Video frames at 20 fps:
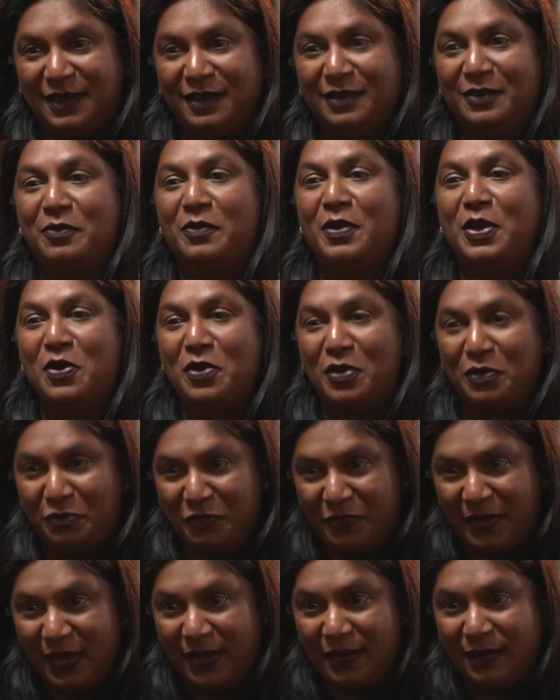We all
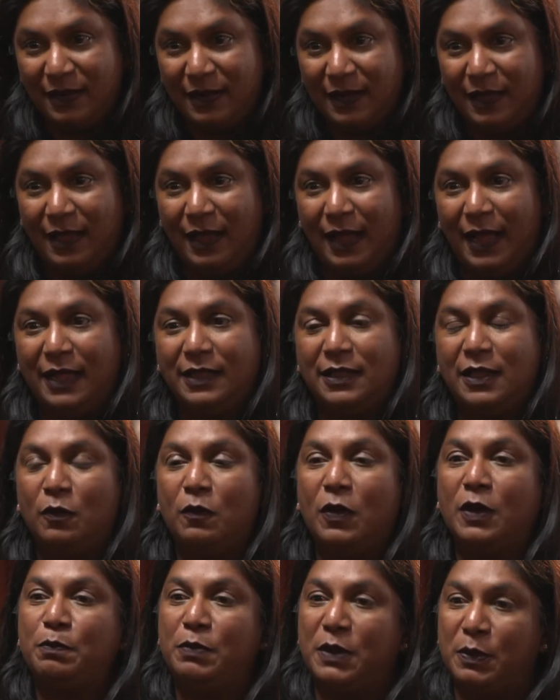fail. I
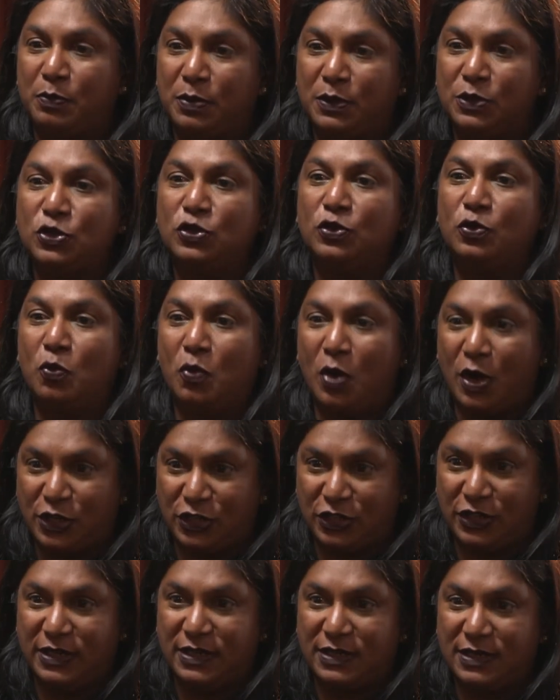think what people should
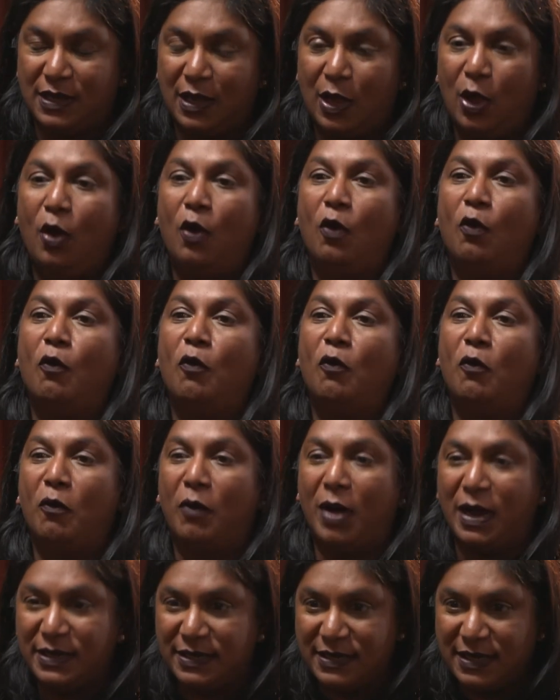watch is,
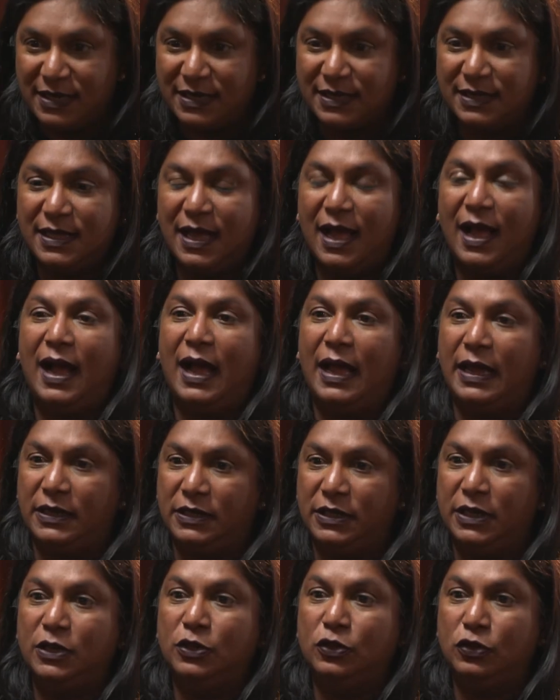what does the
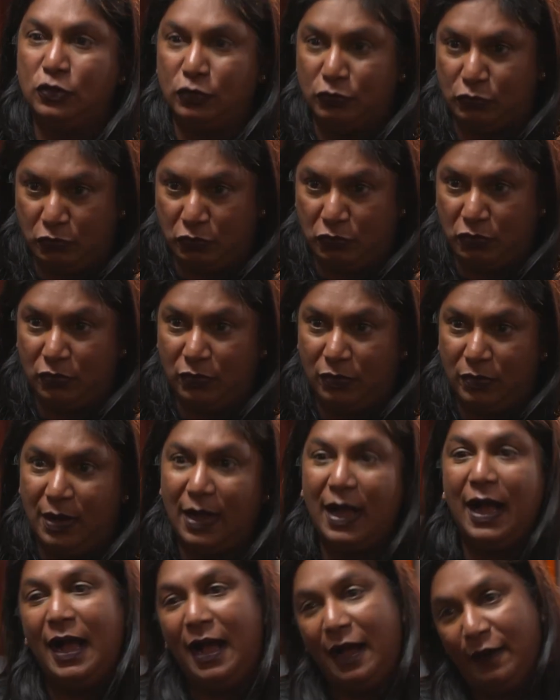ID do
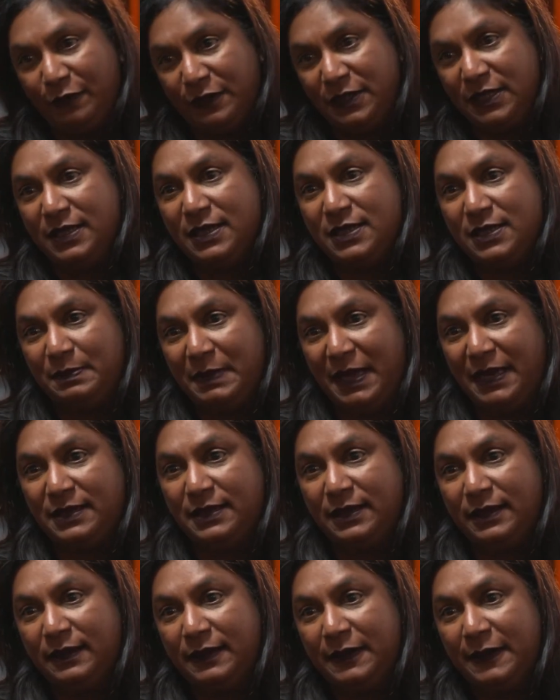after this matter?